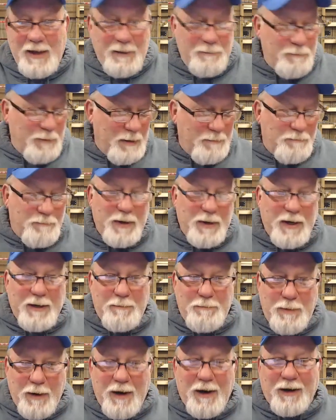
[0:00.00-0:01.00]
That'd be big
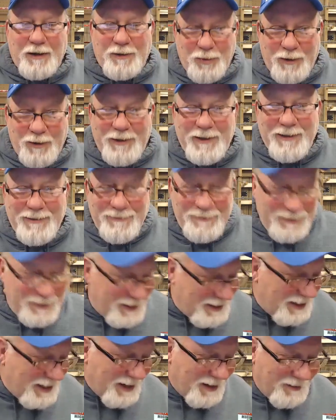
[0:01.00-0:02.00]
bucks, wouldn't it?
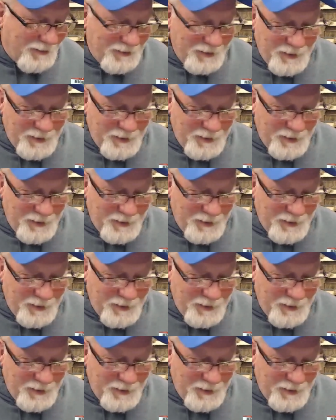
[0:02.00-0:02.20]
Yeah.